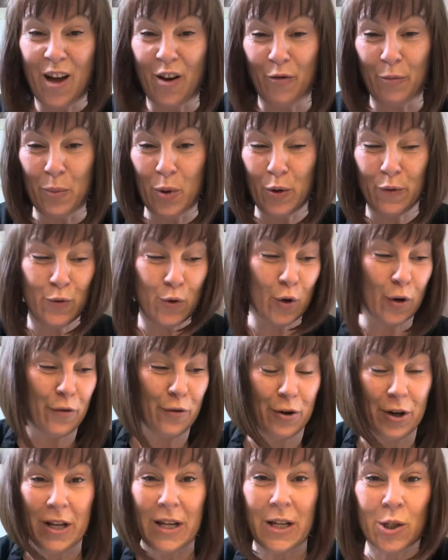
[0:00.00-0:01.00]
I've moved over
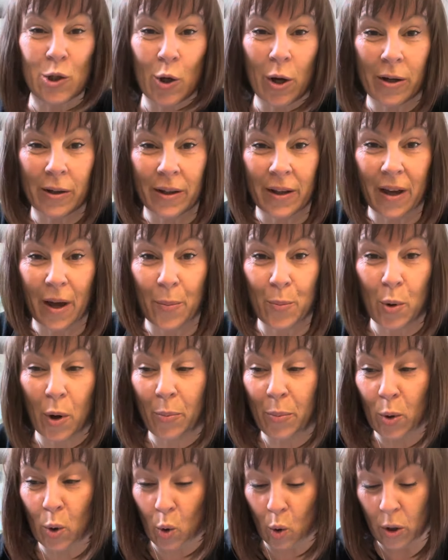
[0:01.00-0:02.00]
here so I can get a
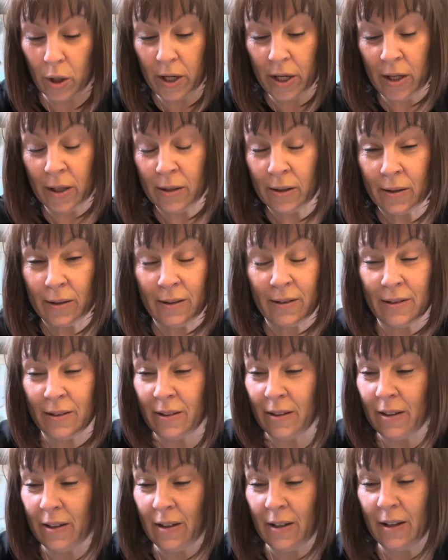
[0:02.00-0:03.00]
proper go at it.
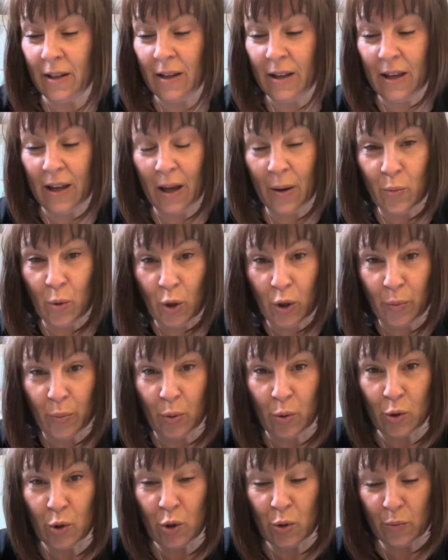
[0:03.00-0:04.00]
I'm going to
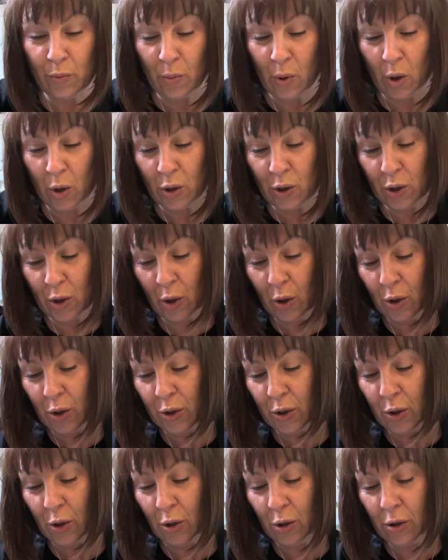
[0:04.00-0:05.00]
put some more
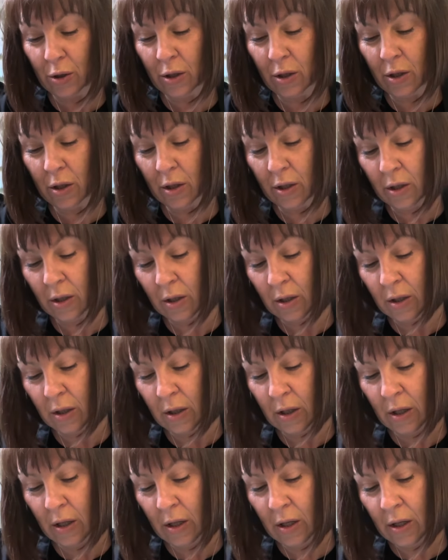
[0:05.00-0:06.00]
sauce on,
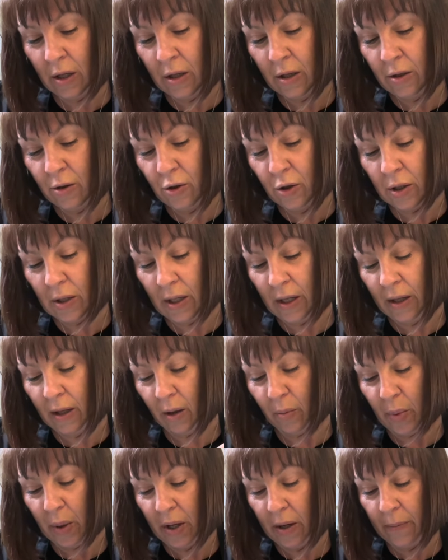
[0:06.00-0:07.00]
just a little
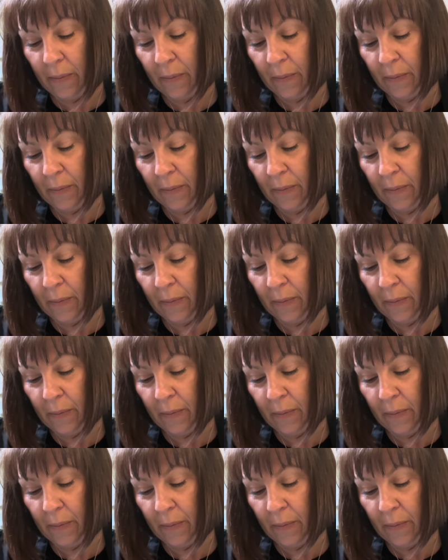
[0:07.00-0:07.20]
bit.